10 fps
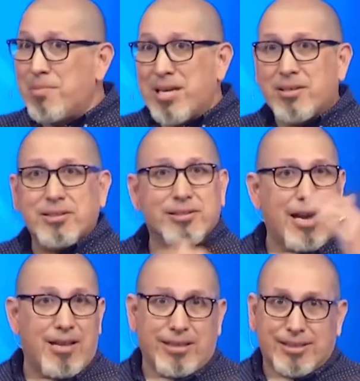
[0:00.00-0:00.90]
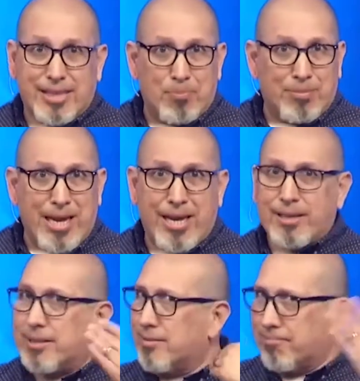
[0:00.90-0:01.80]
meals, I'll accept
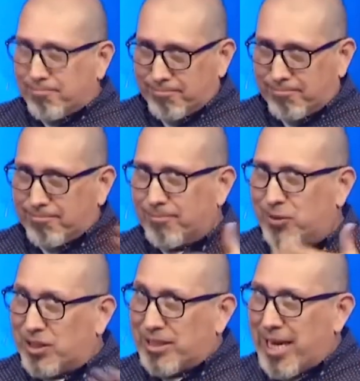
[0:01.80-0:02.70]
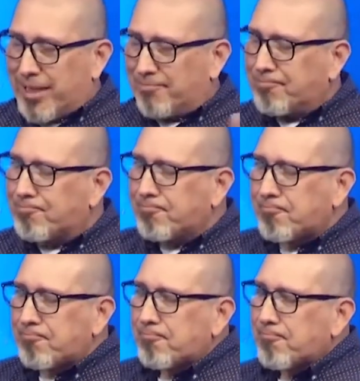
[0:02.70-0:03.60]
that. Just saying.
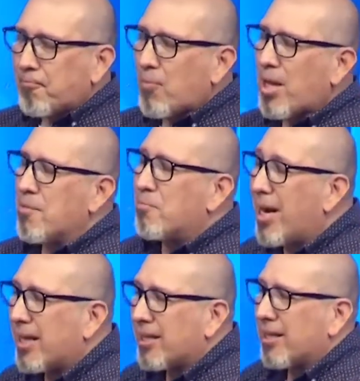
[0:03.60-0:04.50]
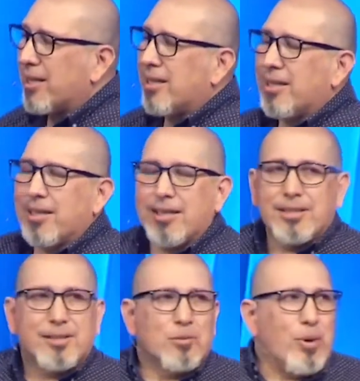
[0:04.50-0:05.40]
But
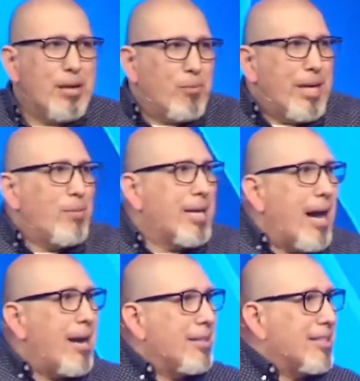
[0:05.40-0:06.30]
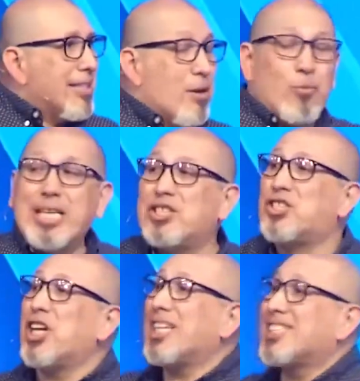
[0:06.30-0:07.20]
we, we, we got on this kick. We
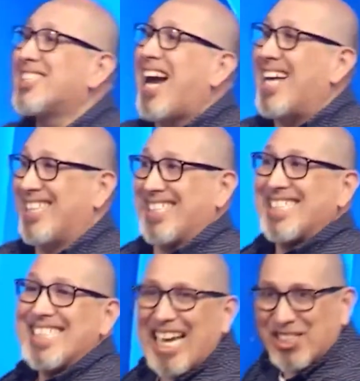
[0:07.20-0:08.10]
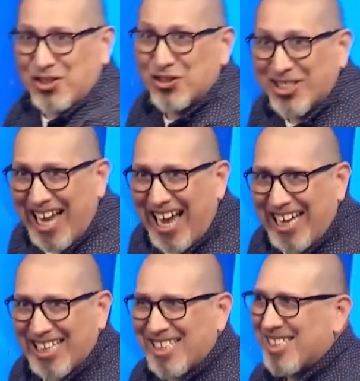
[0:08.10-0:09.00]
just got this
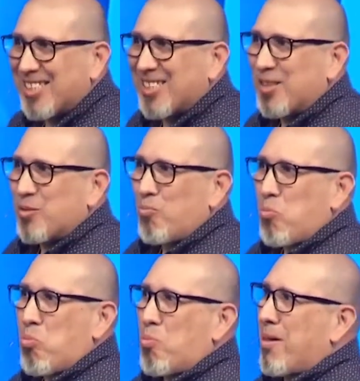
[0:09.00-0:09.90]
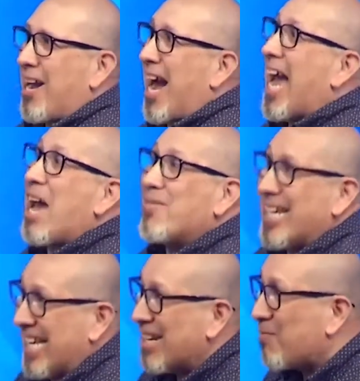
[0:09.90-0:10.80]
yesterday. I
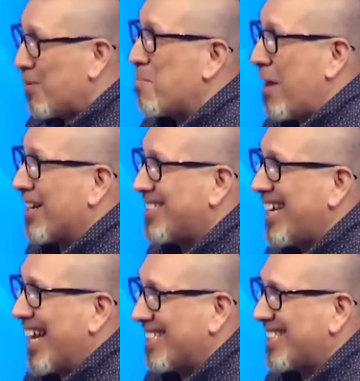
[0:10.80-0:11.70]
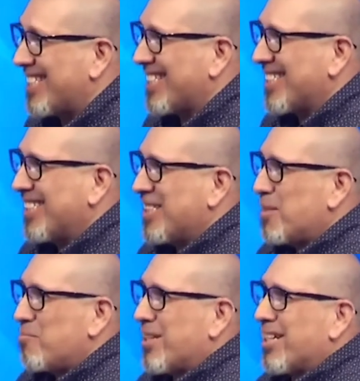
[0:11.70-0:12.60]
haven't eaten box yet
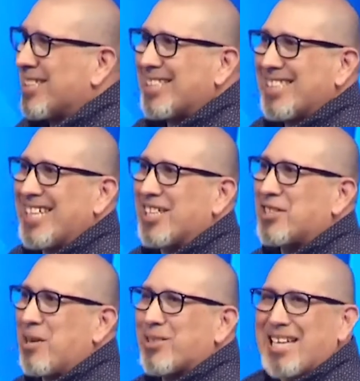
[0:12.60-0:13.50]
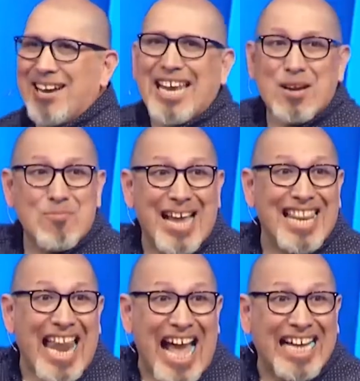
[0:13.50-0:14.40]
because yesterday was kind of like my
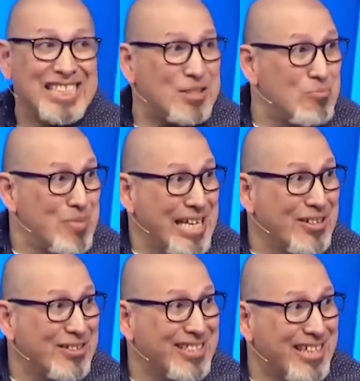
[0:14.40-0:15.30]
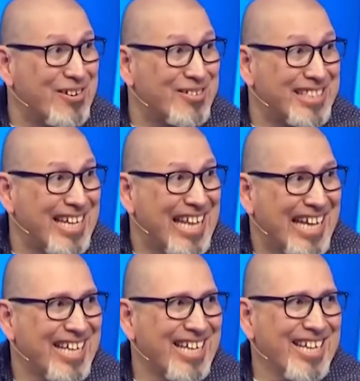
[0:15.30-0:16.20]
last meal, you know what I'm saying?
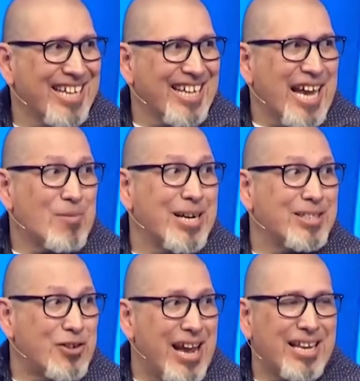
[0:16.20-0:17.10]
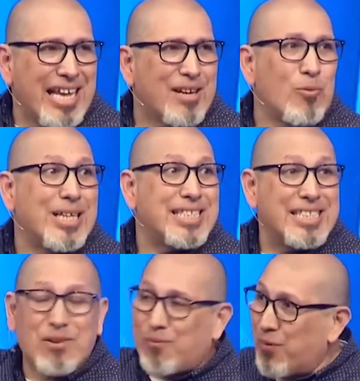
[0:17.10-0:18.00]
Like, I'm gonna try and like, what's
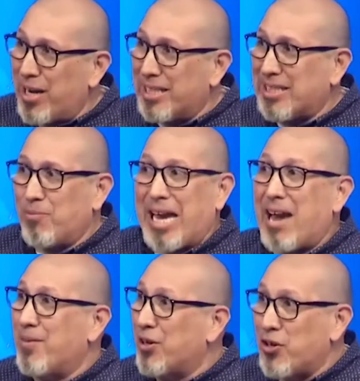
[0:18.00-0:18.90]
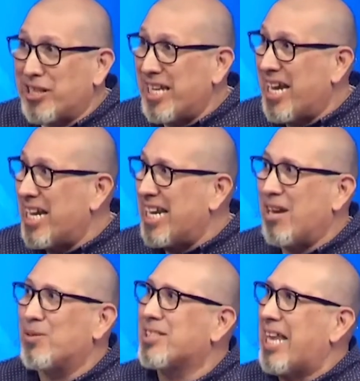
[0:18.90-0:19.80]
in the fridge that we haven't cooked yet? I
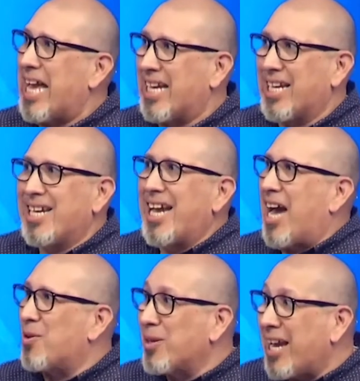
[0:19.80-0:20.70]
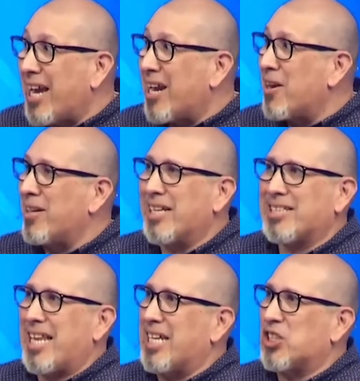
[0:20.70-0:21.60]
was like, I don't care.
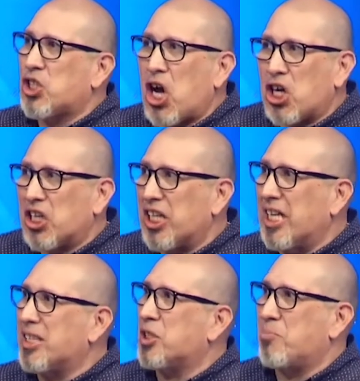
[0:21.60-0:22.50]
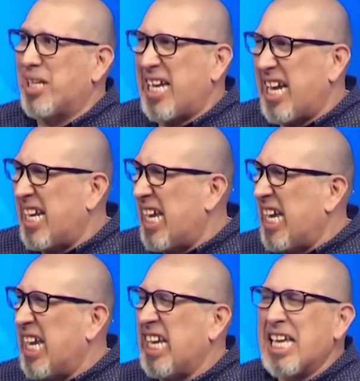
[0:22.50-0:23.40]
It's like chocolate,
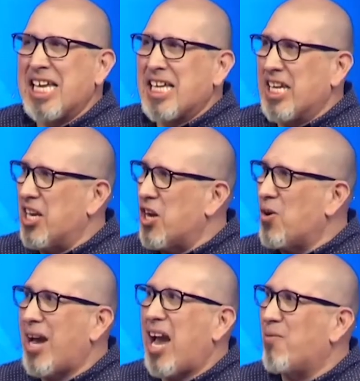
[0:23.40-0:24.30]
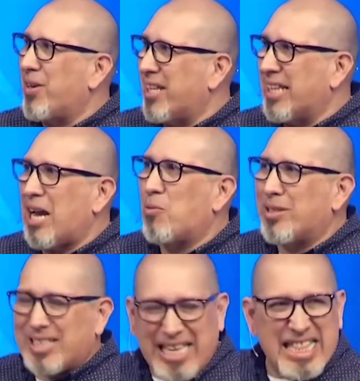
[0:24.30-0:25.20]
spaghetti, you know, everything that
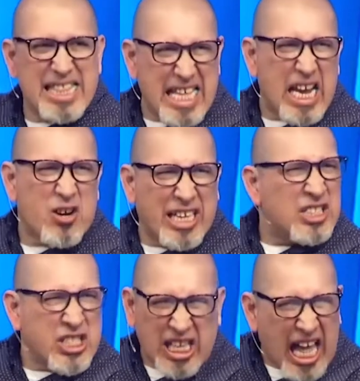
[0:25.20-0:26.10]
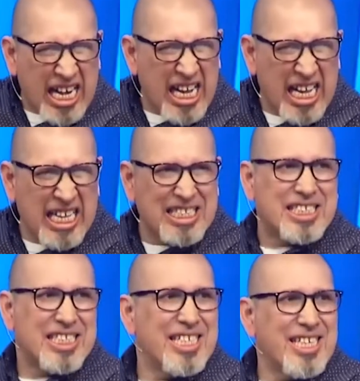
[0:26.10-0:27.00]
was in there, enchiladas,
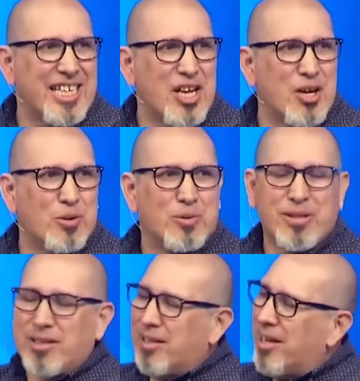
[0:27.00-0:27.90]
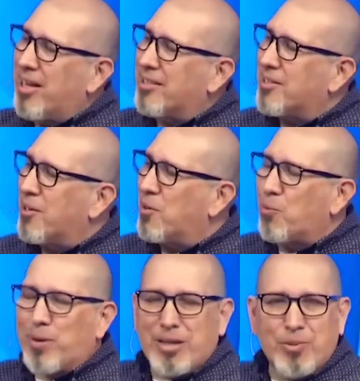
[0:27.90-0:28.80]
you know. And so
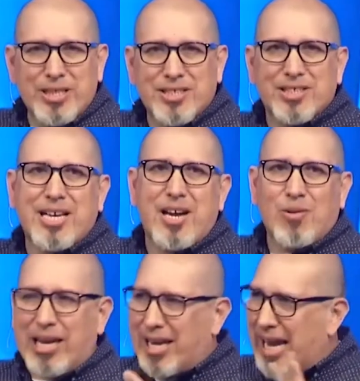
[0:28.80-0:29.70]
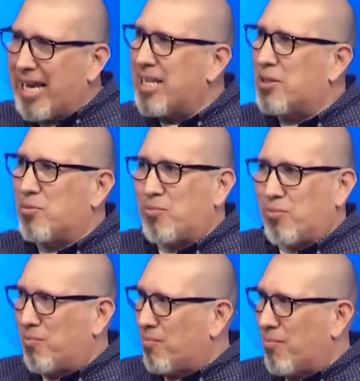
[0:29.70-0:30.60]
we, we just kind of like ate as
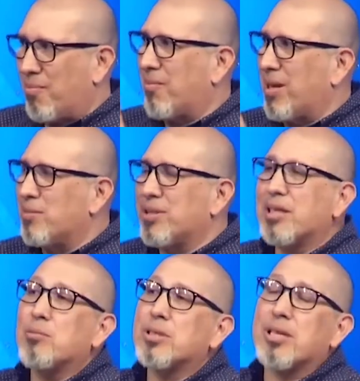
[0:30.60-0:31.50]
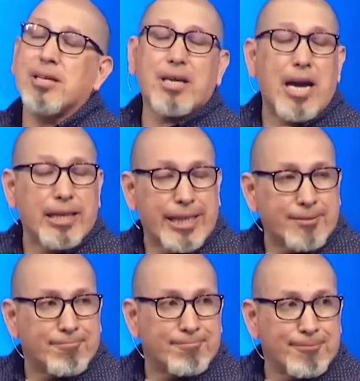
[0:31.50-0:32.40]
it was it was ungodly.
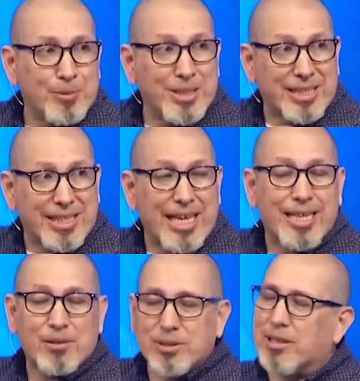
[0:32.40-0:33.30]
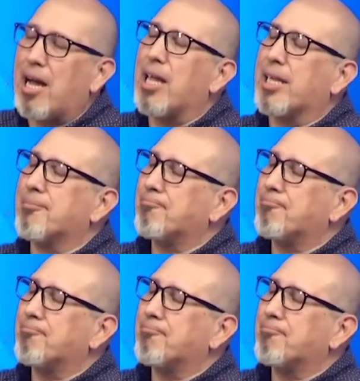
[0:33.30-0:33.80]
Let me just say that. It was ungodly.